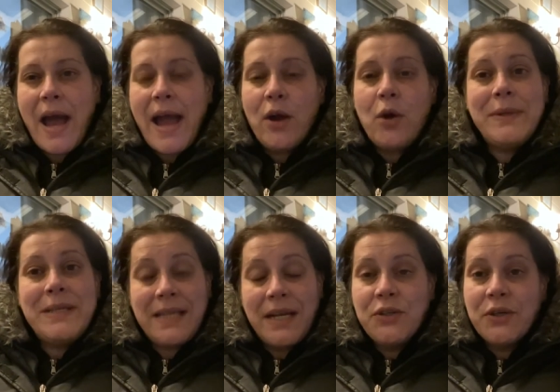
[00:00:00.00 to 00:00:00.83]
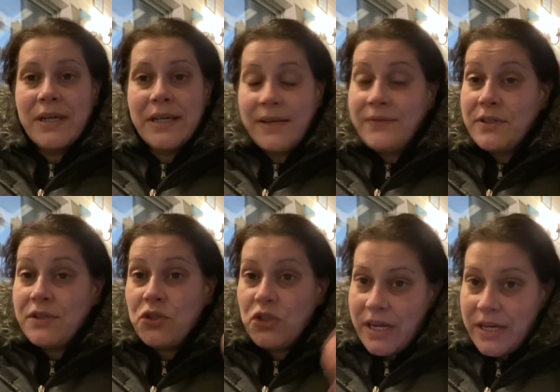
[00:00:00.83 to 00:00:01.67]
I always send her a gift in
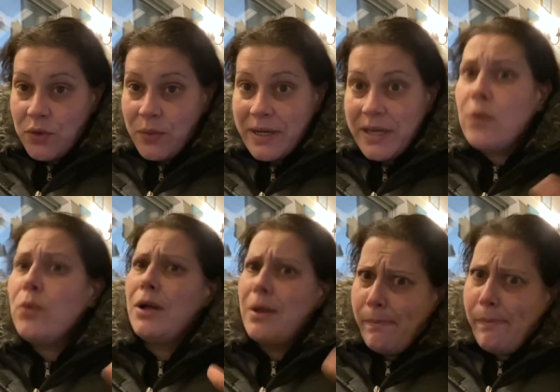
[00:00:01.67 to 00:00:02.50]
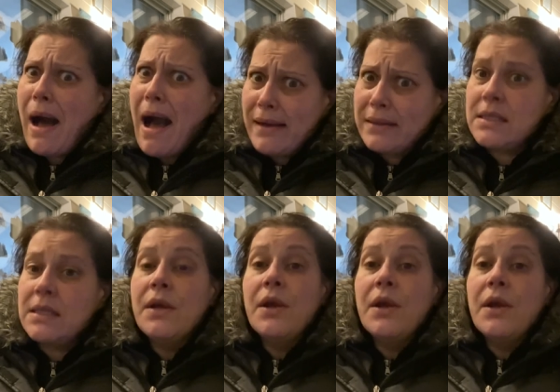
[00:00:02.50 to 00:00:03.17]
January, well, a box